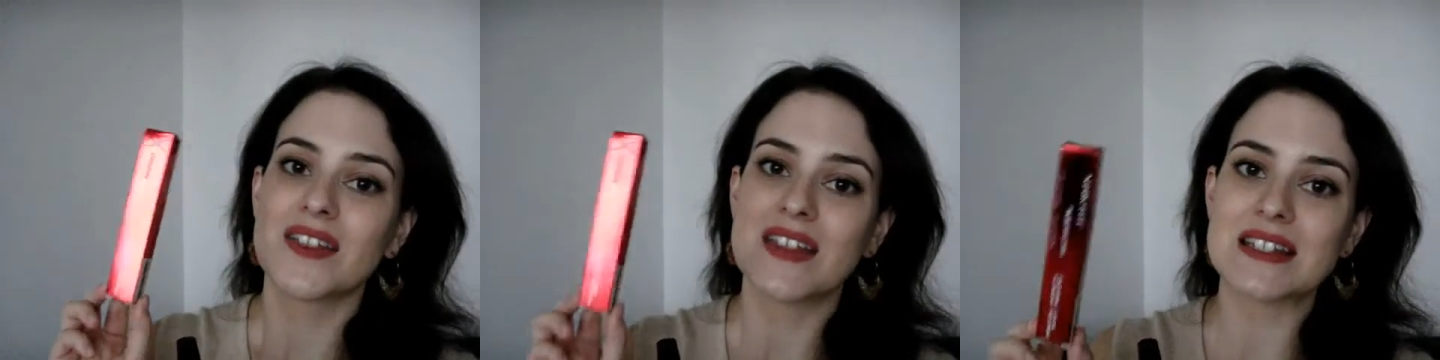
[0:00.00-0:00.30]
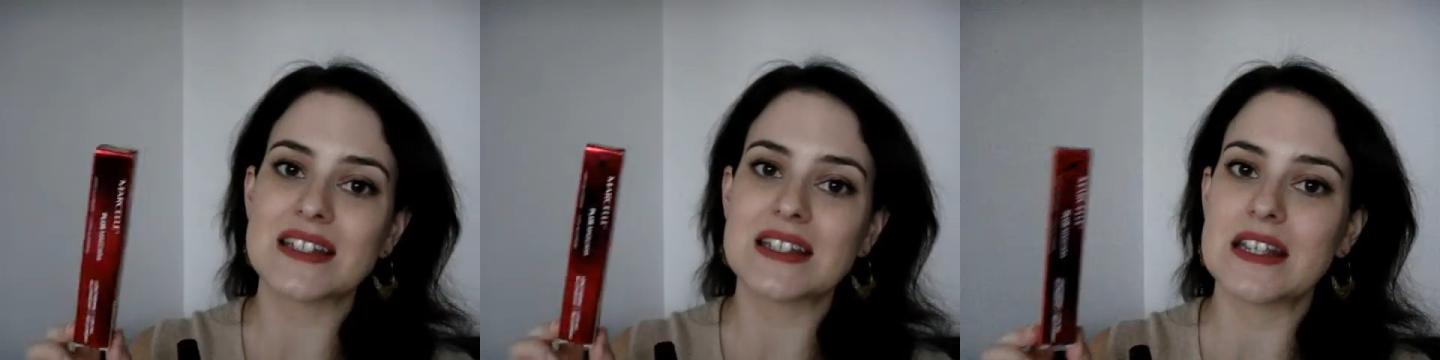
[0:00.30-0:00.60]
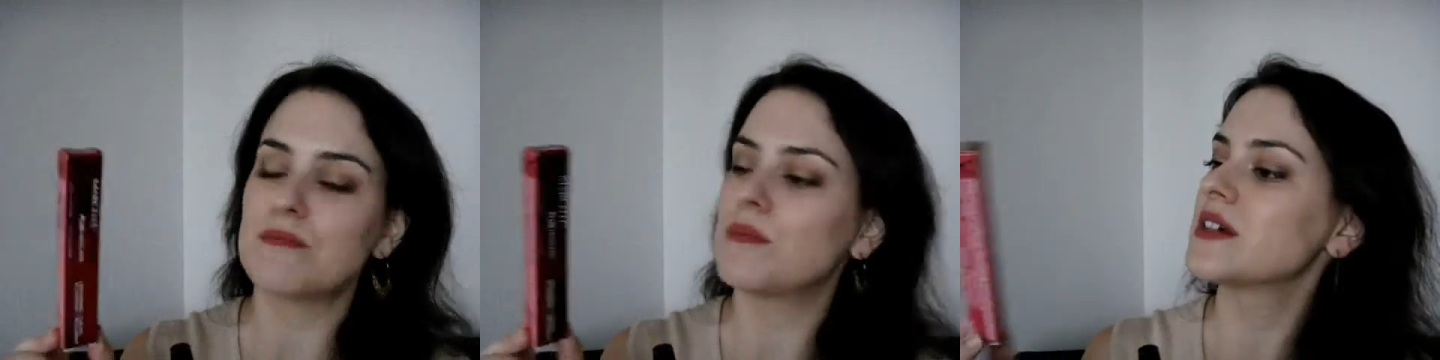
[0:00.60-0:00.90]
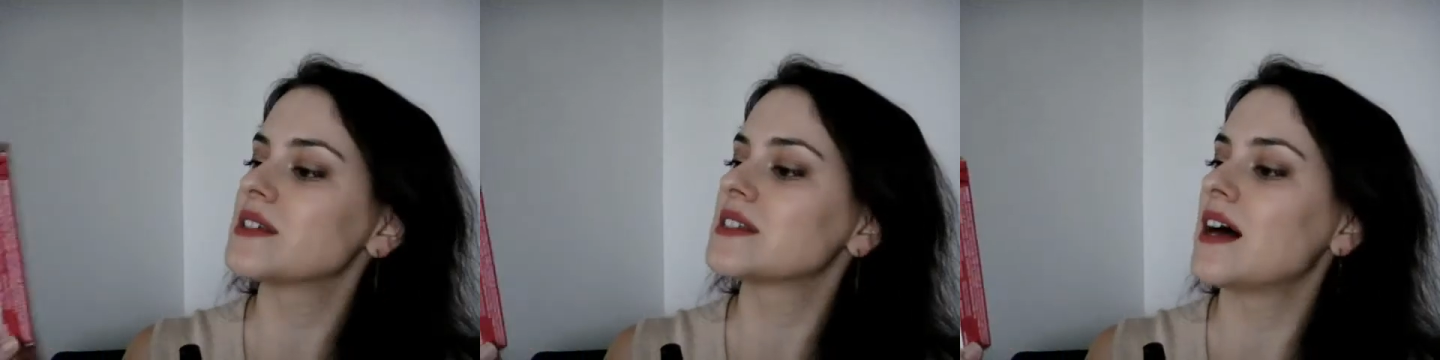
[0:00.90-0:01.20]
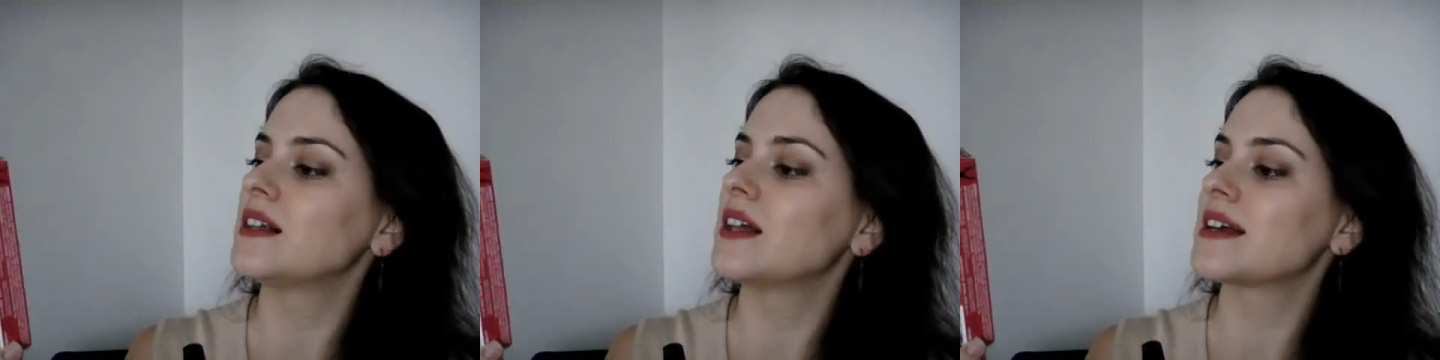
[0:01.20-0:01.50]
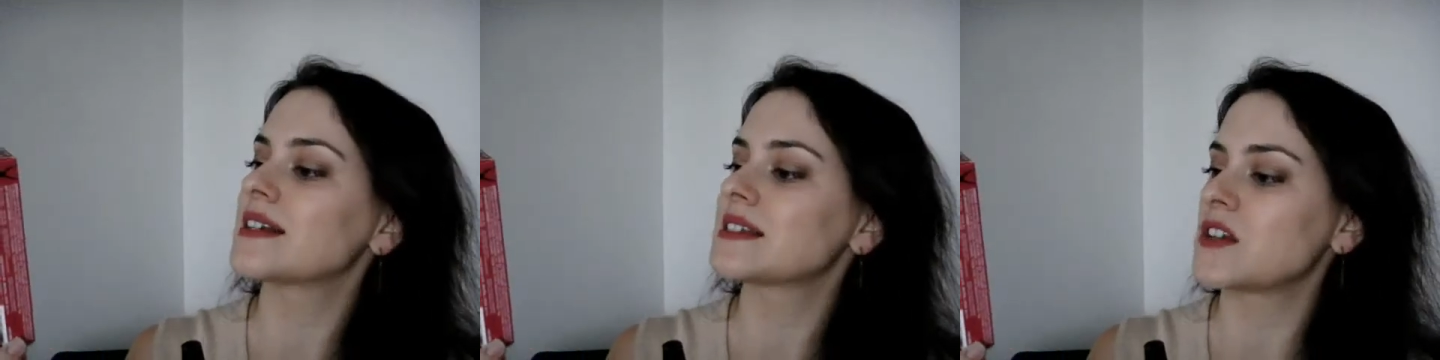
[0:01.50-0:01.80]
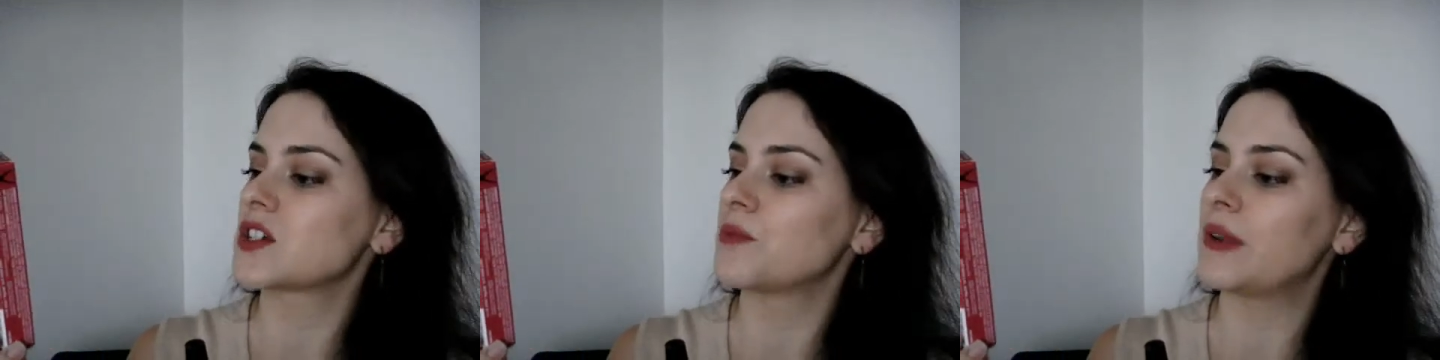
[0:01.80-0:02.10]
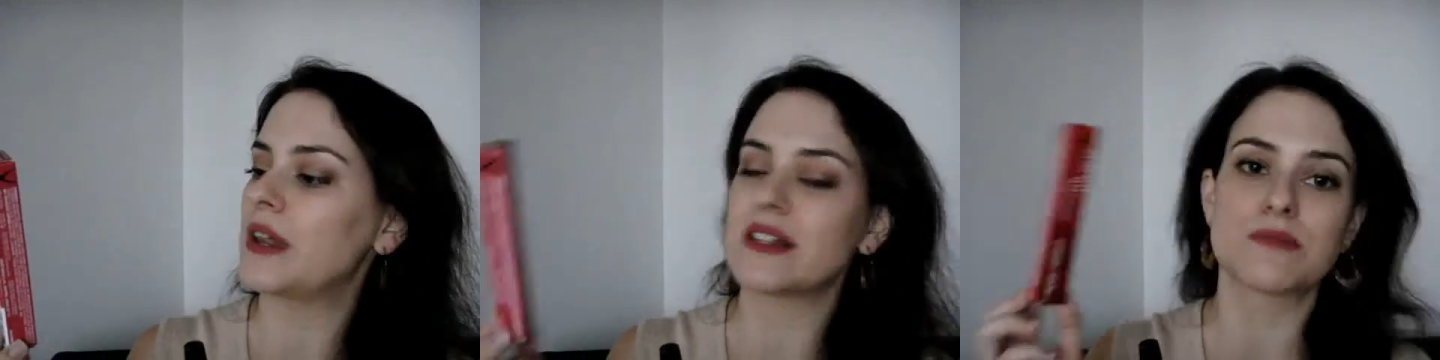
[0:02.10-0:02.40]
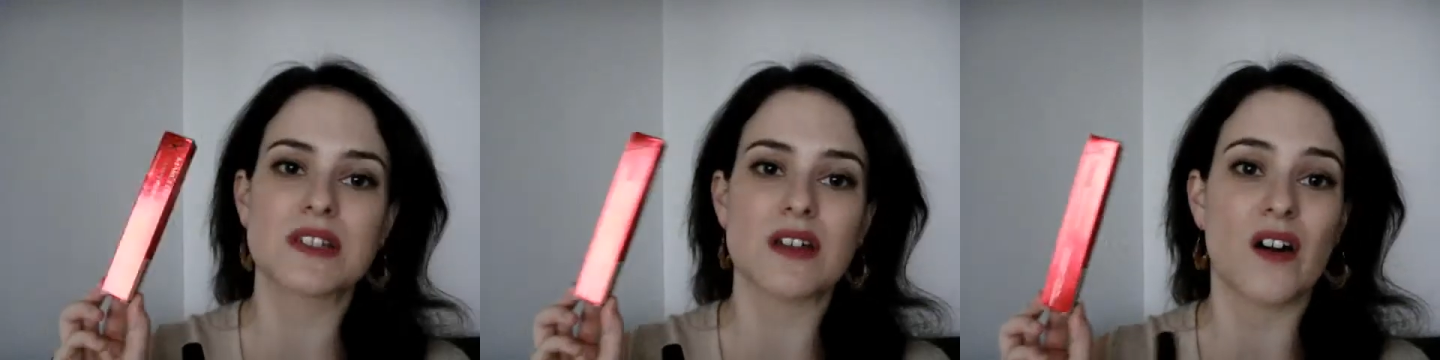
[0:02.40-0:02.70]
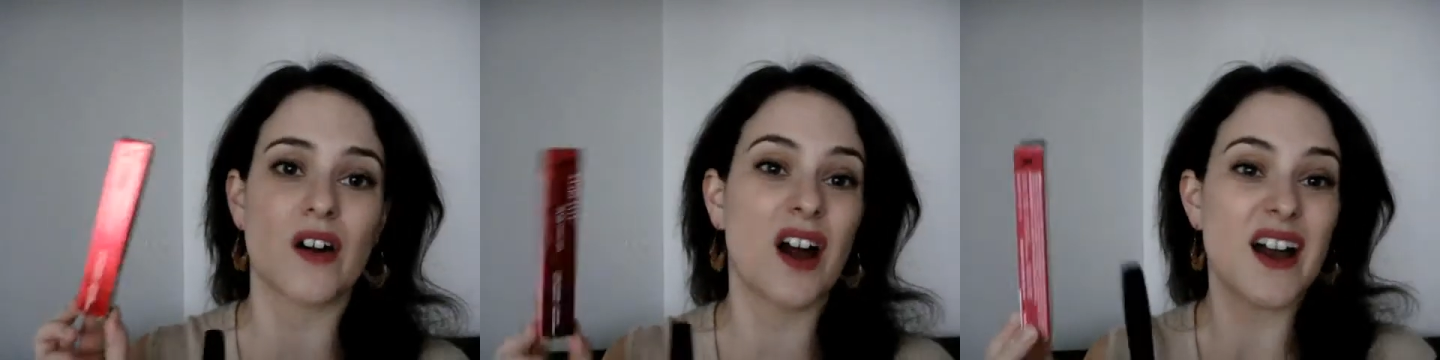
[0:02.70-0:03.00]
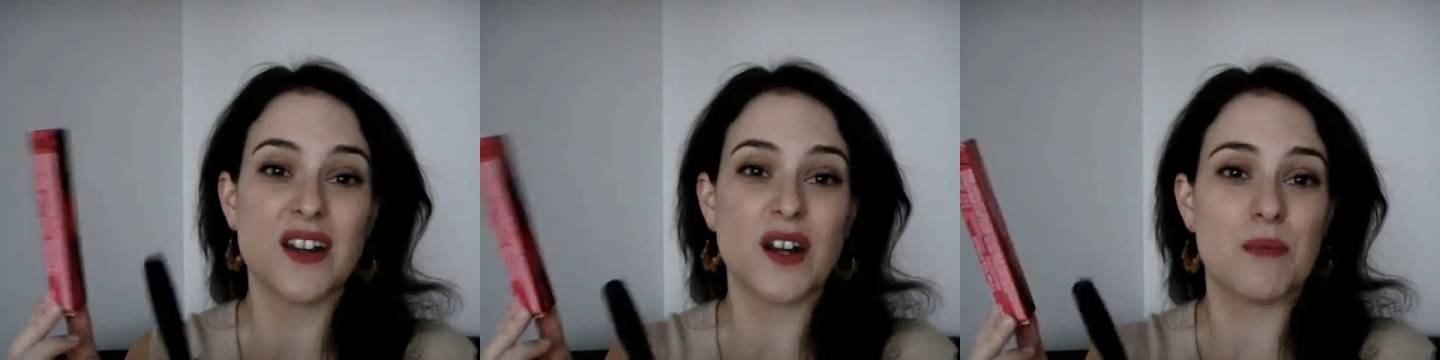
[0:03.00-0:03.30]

This is the Marcelle Xtension Plus Mascara. I don't